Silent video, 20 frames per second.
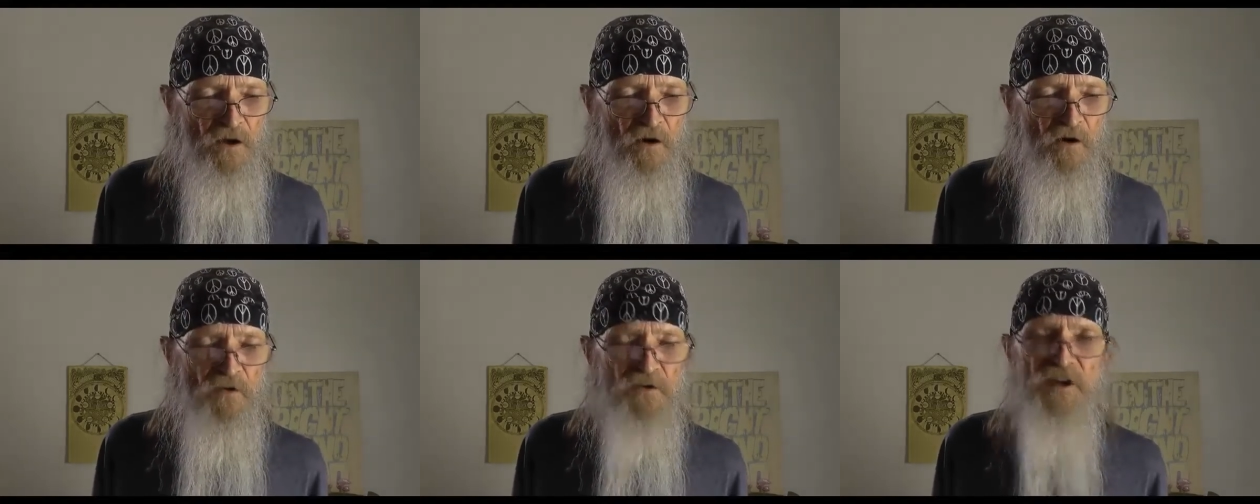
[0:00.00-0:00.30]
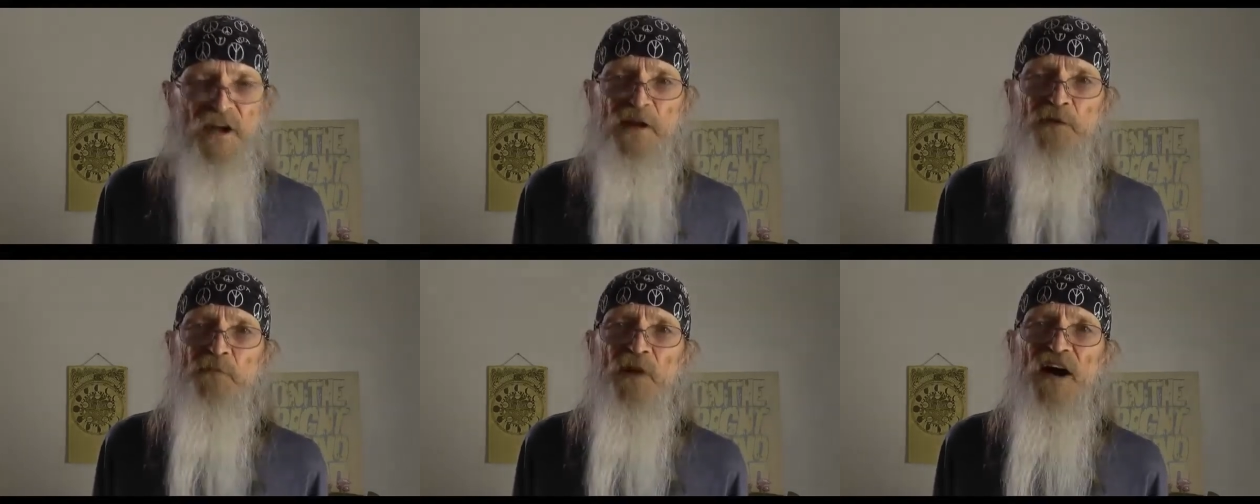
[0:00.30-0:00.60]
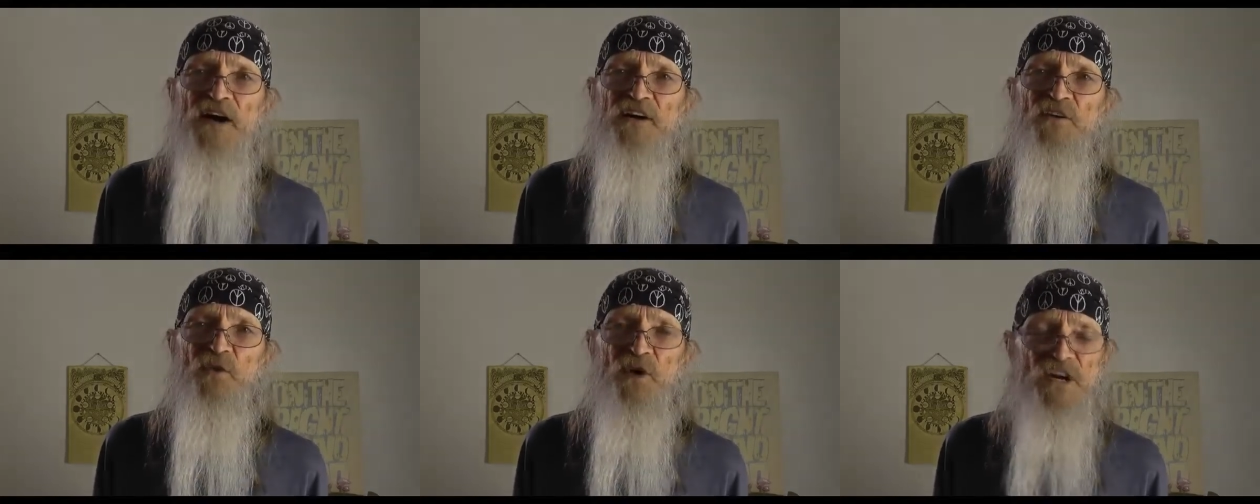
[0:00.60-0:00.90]
Okay,
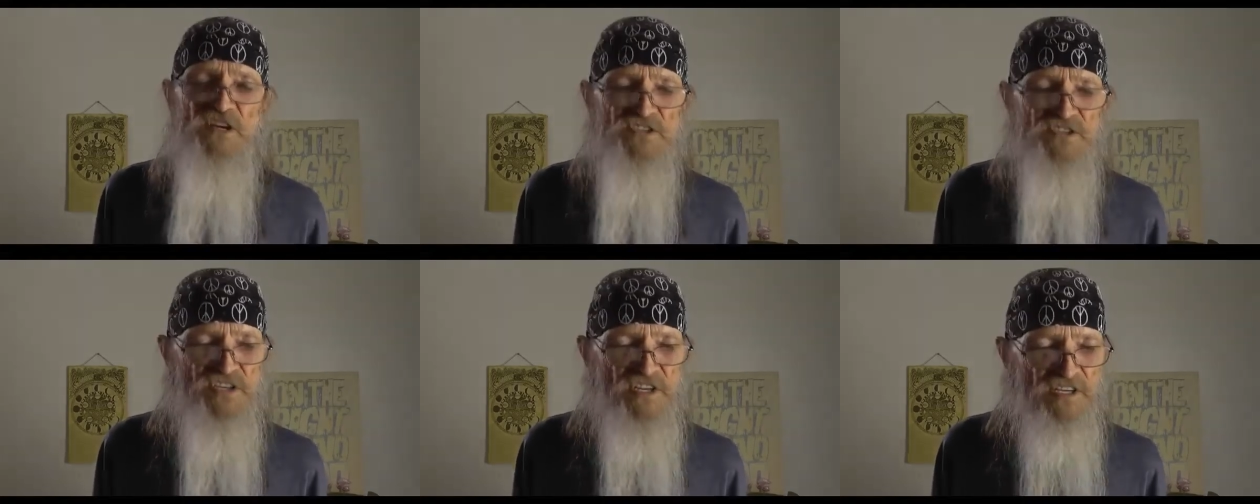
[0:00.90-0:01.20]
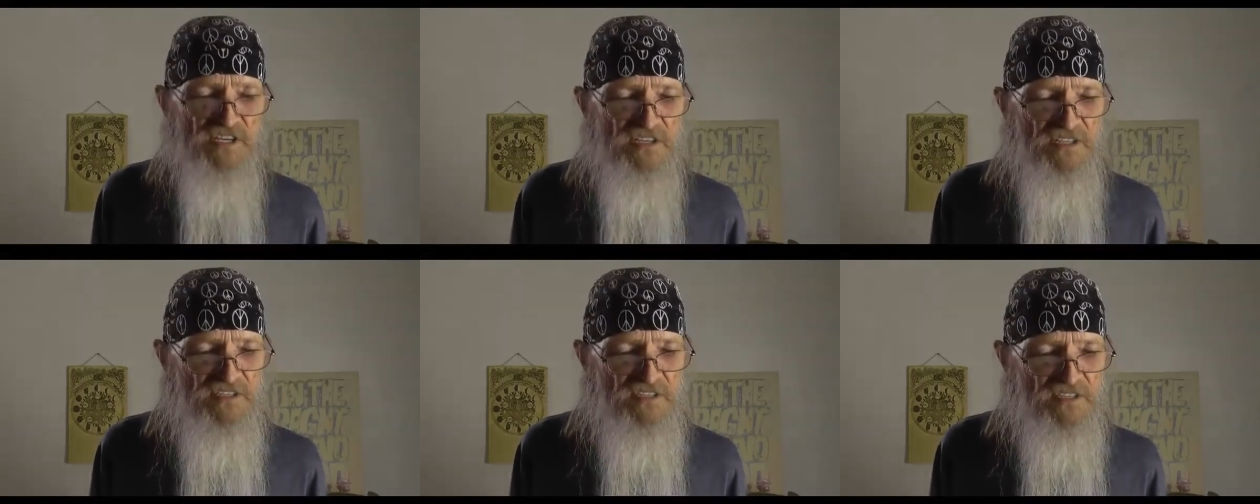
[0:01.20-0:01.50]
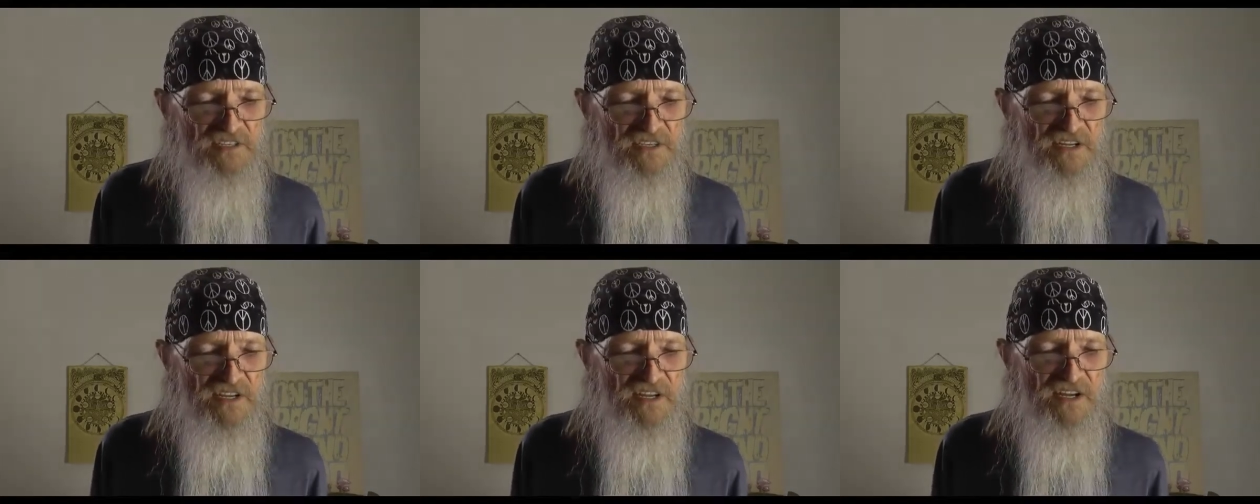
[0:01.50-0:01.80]
my question.
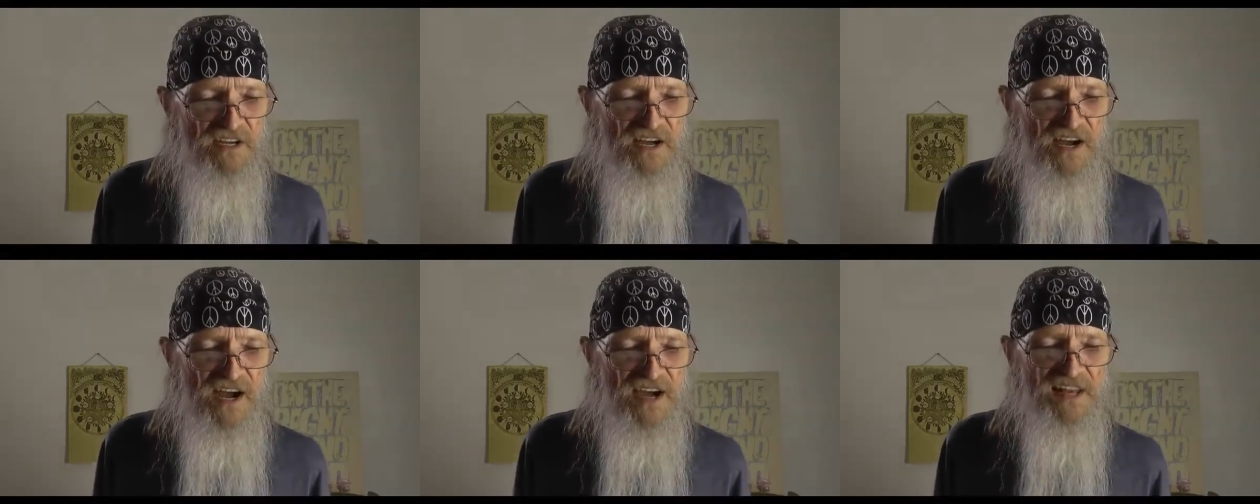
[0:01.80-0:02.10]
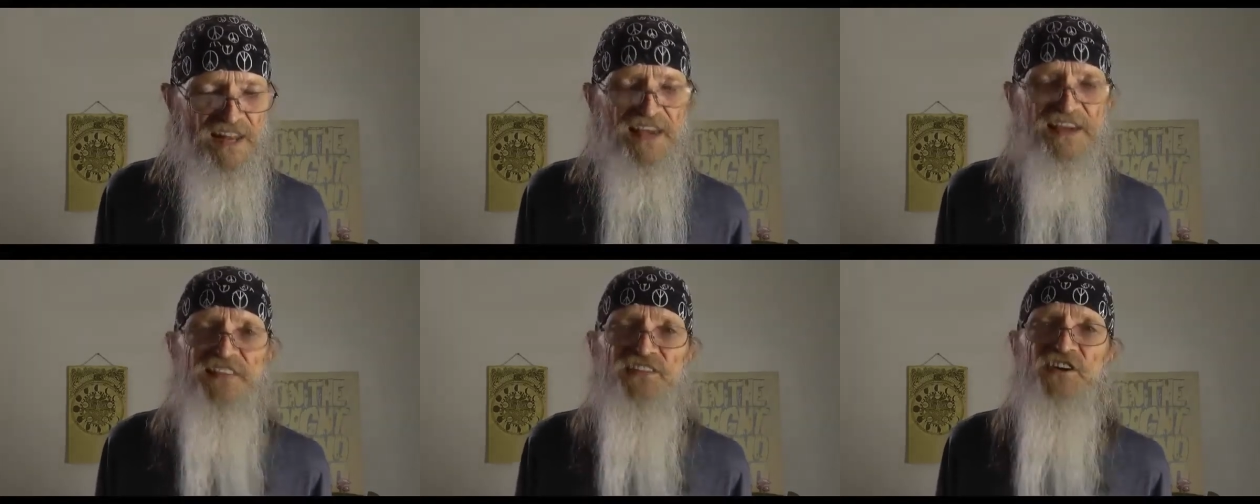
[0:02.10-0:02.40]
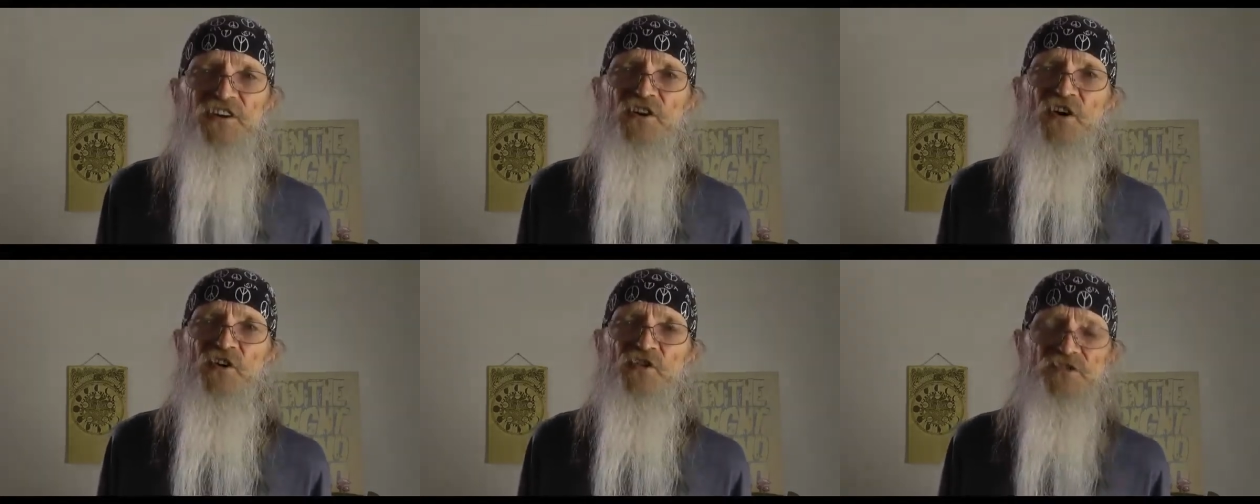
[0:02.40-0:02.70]
I like
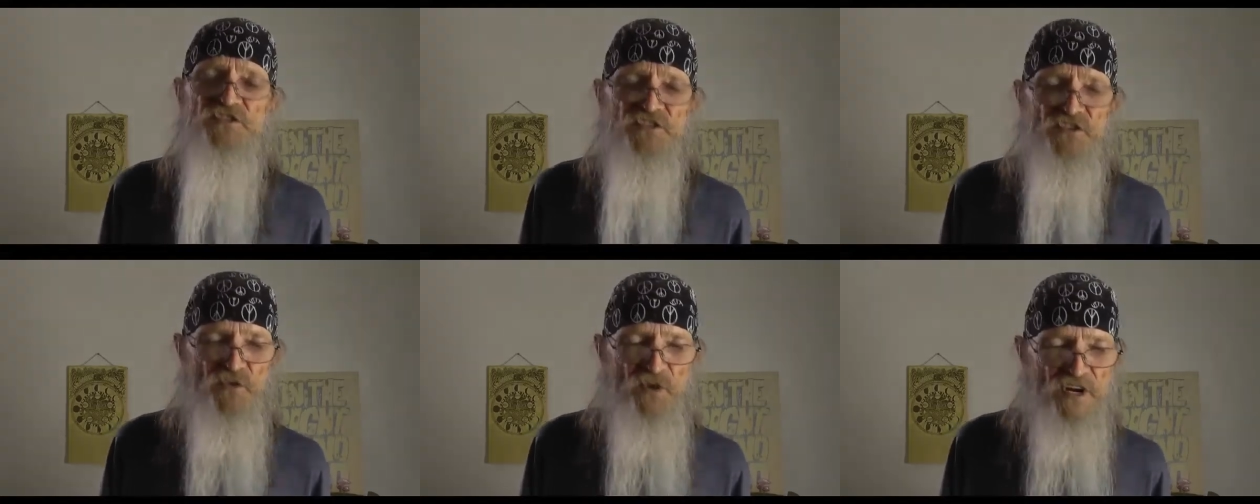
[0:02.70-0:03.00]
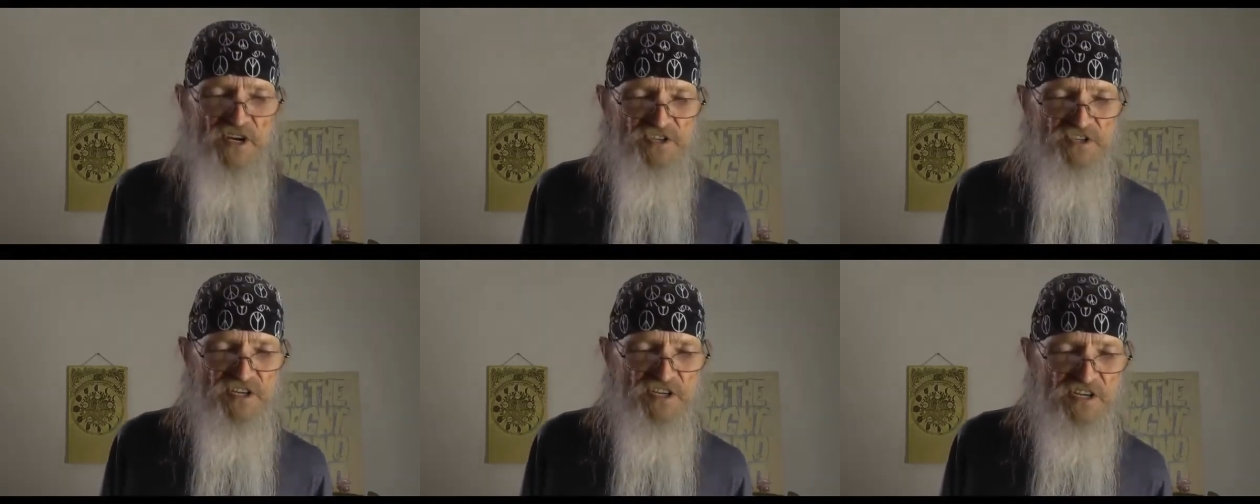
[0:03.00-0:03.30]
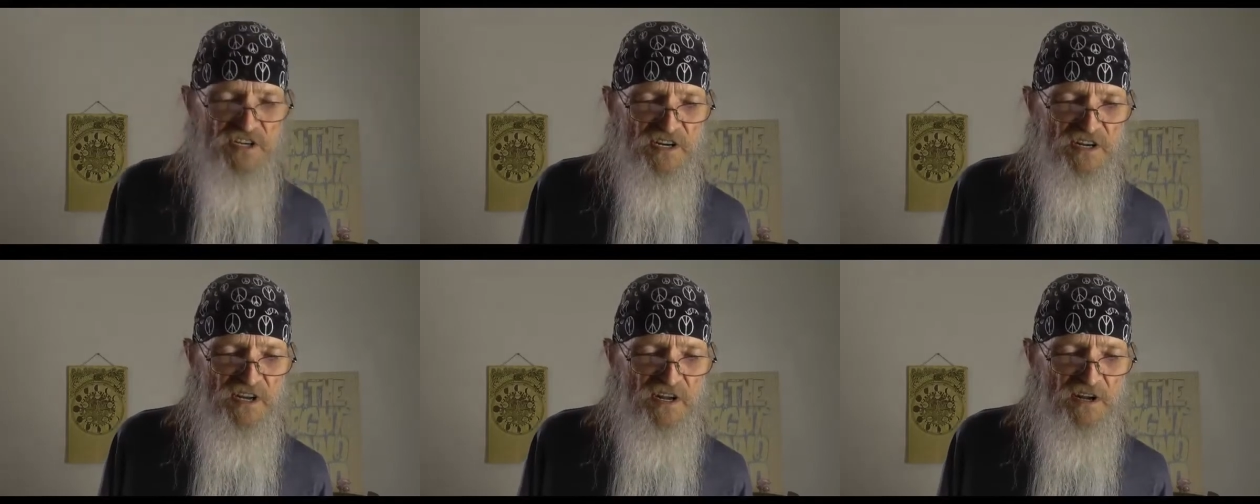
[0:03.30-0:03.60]
the ghost question,